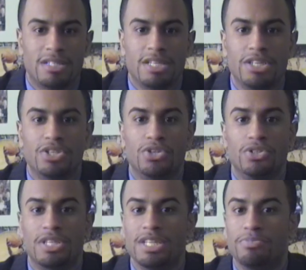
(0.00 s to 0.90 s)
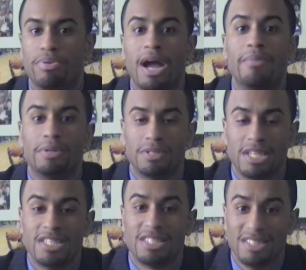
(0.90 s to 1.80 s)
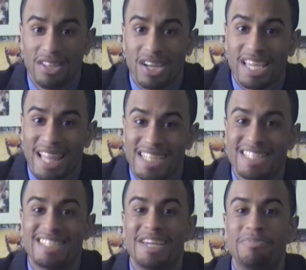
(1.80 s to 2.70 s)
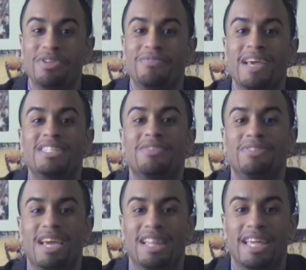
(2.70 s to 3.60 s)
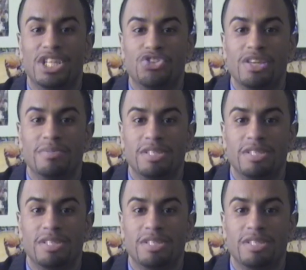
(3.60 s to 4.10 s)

She's a, she's probably she's looking like she's going to be the face of the Atlanta Dream.